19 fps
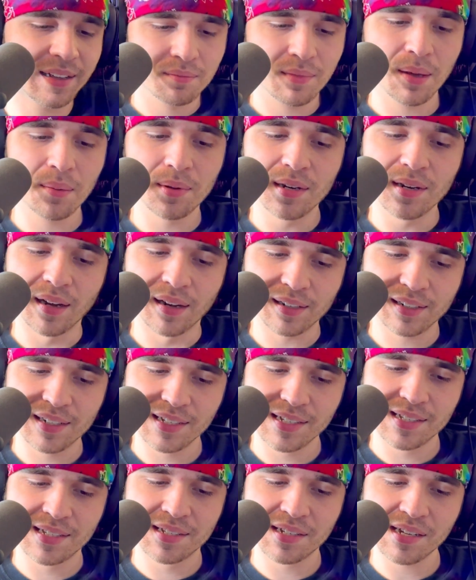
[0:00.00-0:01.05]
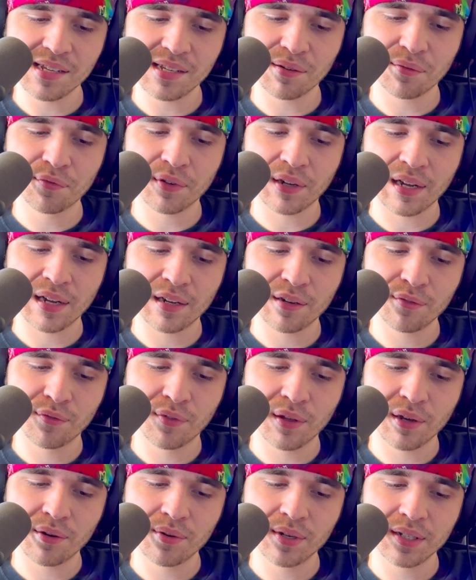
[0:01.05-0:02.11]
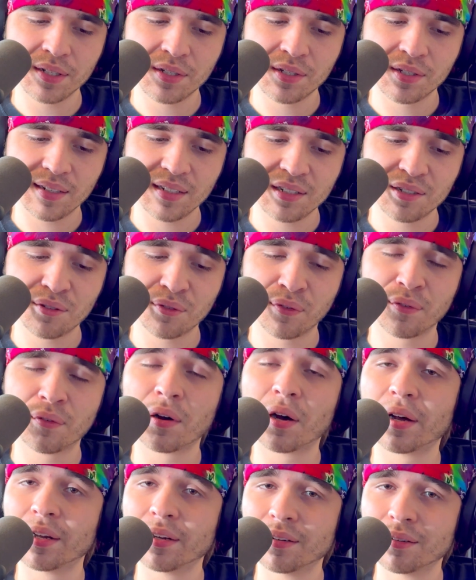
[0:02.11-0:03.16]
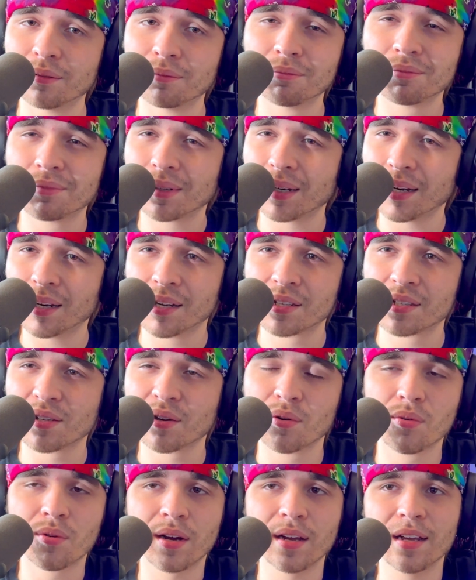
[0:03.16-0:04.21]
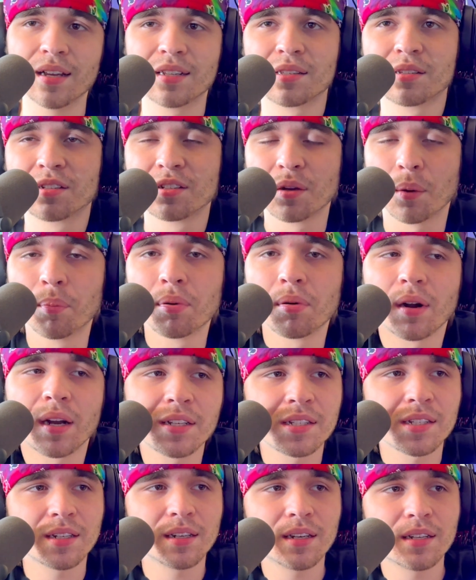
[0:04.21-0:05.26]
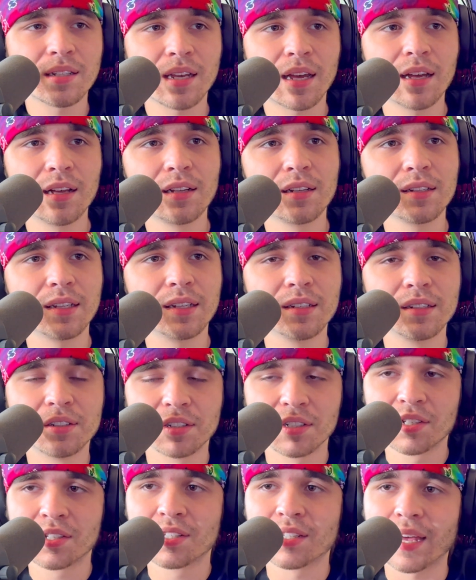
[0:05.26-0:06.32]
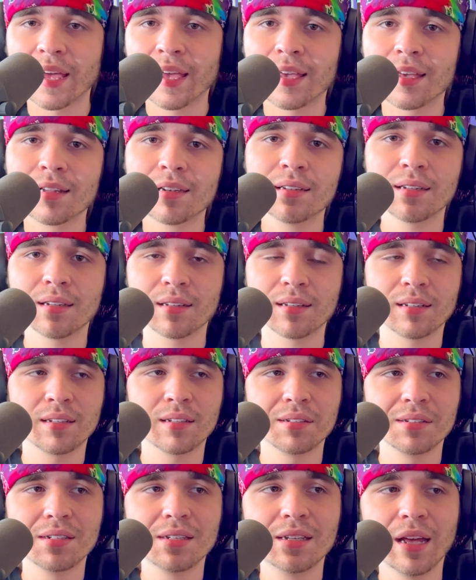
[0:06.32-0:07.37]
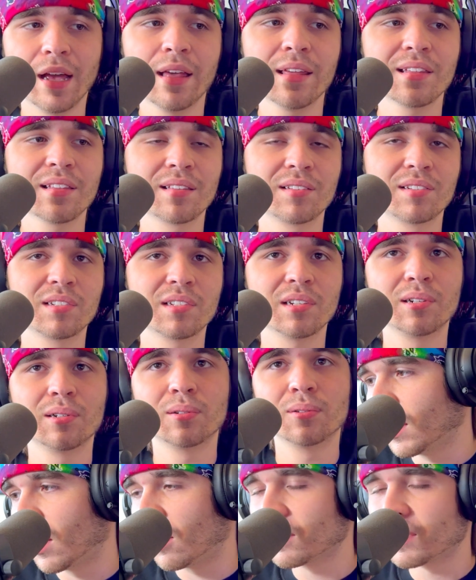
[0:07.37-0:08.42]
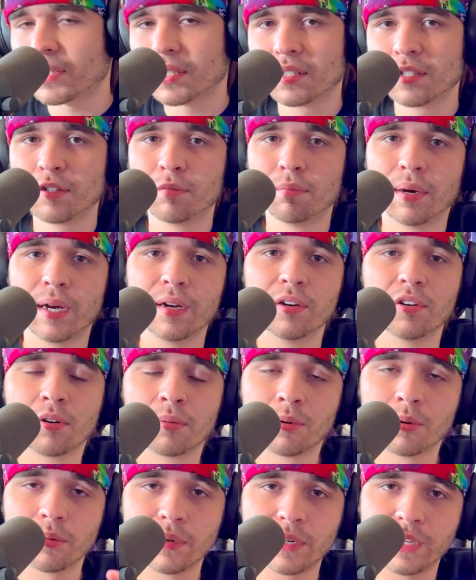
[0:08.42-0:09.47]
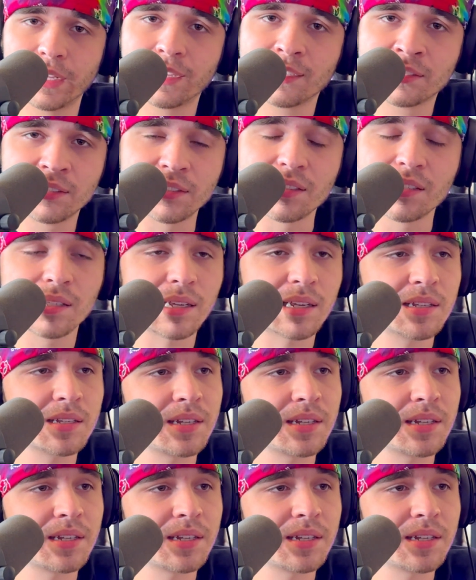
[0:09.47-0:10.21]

maybe not, because season 5, though it's fun in its own way, it's depressing as hell and just sad and death, so I'll just leave my normal reactions as